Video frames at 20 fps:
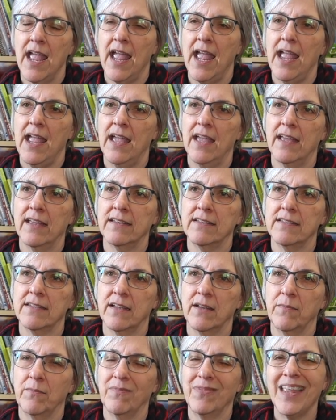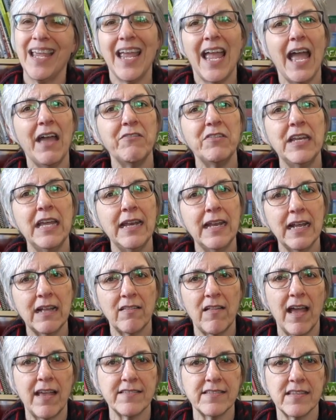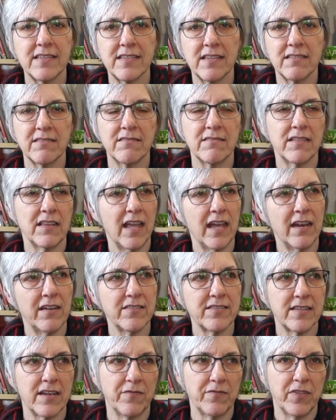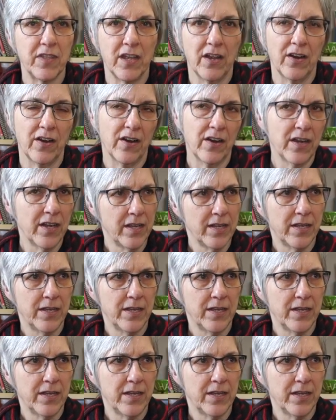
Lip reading: And they have knitting classes and a lot of stuff there.